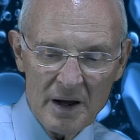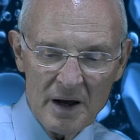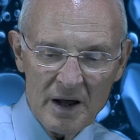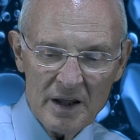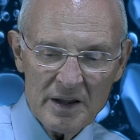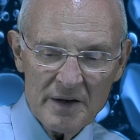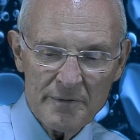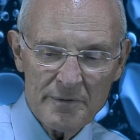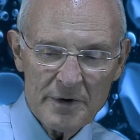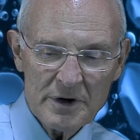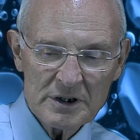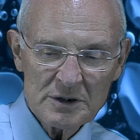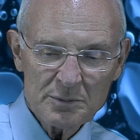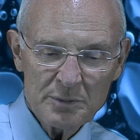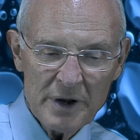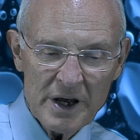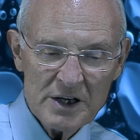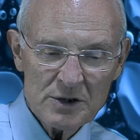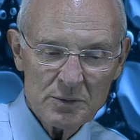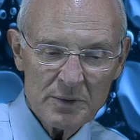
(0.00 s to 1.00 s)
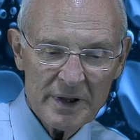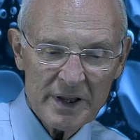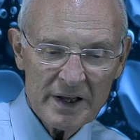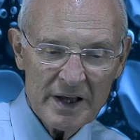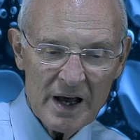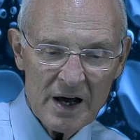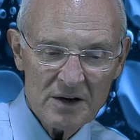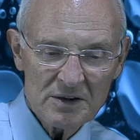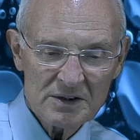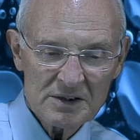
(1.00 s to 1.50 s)
The first place where the
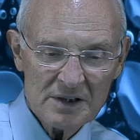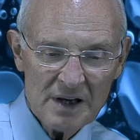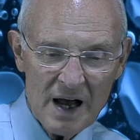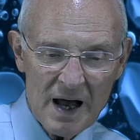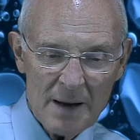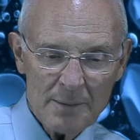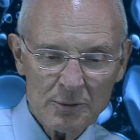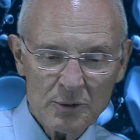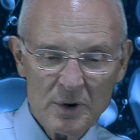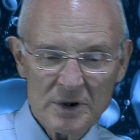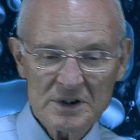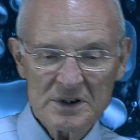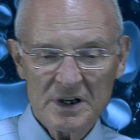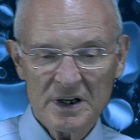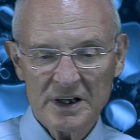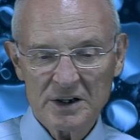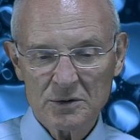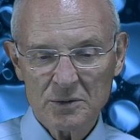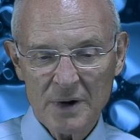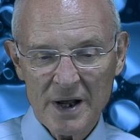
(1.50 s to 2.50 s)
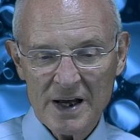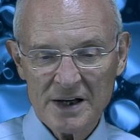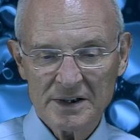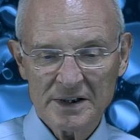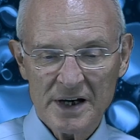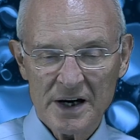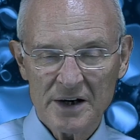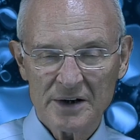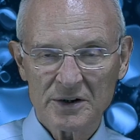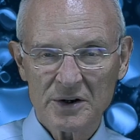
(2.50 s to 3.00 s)
cows stopped was in Israelite
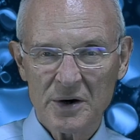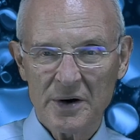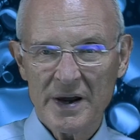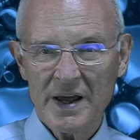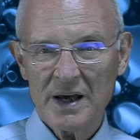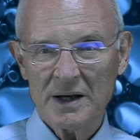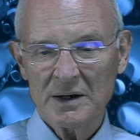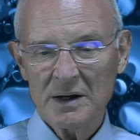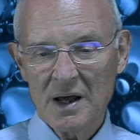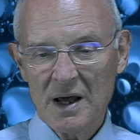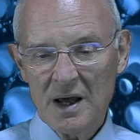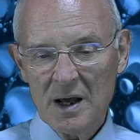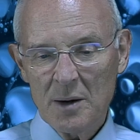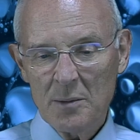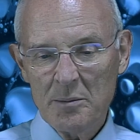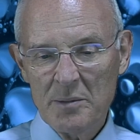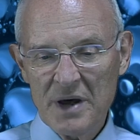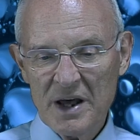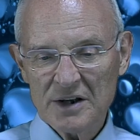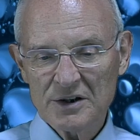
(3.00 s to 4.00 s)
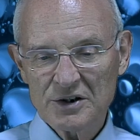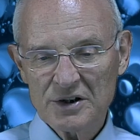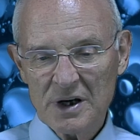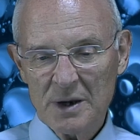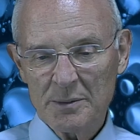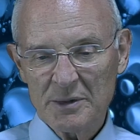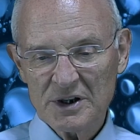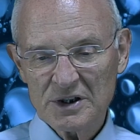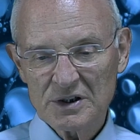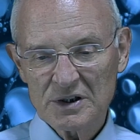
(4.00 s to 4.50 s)
territory at Beth
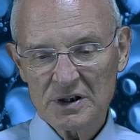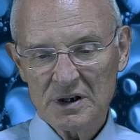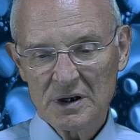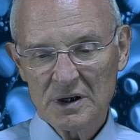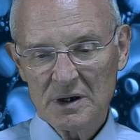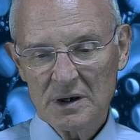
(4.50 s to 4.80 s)
Shemesh.